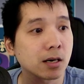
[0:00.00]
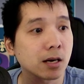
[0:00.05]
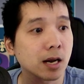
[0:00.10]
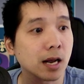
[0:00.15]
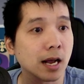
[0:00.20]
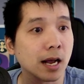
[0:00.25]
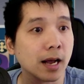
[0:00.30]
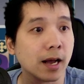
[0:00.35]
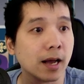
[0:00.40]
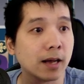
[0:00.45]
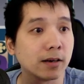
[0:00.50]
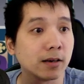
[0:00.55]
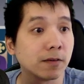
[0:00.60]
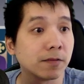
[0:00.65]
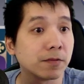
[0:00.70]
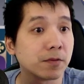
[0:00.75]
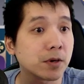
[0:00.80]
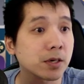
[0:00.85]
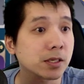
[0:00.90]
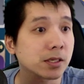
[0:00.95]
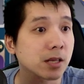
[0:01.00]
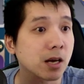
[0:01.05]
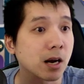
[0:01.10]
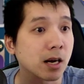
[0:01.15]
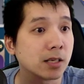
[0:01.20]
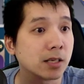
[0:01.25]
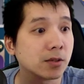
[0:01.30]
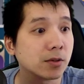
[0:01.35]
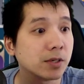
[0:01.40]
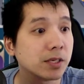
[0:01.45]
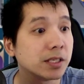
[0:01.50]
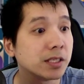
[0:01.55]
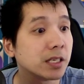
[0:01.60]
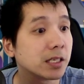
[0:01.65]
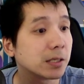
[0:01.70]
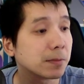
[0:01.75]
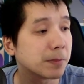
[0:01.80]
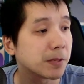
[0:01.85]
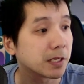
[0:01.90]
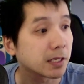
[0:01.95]
and a 4-star is only
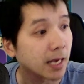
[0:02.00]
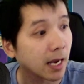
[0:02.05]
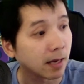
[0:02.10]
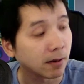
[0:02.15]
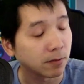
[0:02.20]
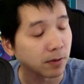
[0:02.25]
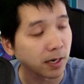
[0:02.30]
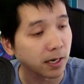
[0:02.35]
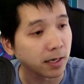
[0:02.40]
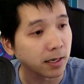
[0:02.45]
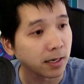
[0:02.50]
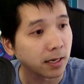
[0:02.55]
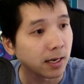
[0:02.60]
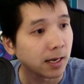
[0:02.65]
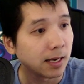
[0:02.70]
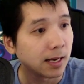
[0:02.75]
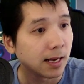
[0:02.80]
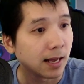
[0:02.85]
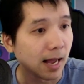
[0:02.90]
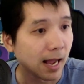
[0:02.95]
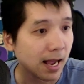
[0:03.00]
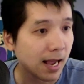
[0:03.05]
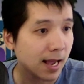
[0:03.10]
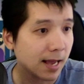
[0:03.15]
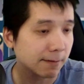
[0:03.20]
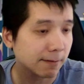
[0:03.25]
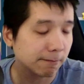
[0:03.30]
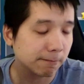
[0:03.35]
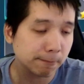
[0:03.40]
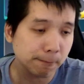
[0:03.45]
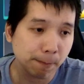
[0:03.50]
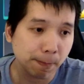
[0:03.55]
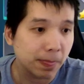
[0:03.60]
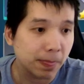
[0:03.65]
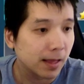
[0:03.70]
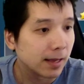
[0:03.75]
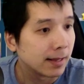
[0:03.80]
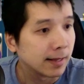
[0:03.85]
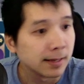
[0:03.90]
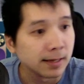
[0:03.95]
6%, right? And
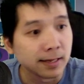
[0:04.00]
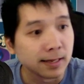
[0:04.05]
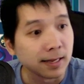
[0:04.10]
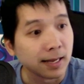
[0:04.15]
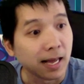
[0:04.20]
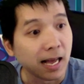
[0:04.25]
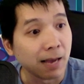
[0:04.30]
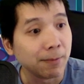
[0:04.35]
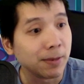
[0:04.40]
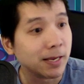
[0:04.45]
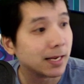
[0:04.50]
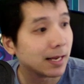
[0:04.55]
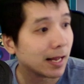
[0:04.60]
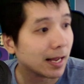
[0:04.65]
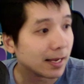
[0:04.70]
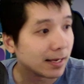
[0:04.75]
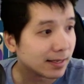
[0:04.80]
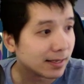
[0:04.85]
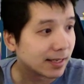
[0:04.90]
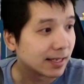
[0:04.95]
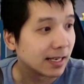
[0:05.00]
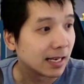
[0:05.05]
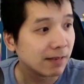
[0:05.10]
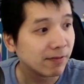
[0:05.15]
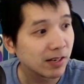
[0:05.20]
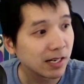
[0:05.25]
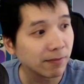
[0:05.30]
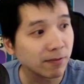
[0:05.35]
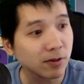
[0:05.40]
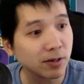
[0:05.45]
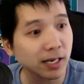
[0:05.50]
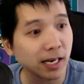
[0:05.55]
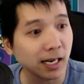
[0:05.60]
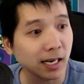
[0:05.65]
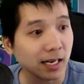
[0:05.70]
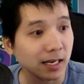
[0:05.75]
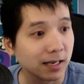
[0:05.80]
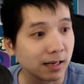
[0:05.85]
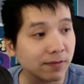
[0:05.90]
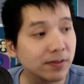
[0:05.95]
I mean, like, even if you get
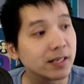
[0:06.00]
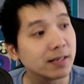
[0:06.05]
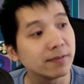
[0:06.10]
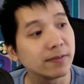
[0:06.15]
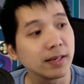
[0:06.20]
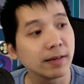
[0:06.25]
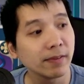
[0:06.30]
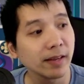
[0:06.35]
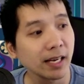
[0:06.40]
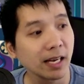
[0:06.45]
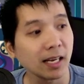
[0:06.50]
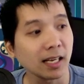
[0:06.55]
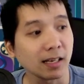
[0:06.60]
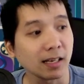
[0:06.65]
like, even if I get like a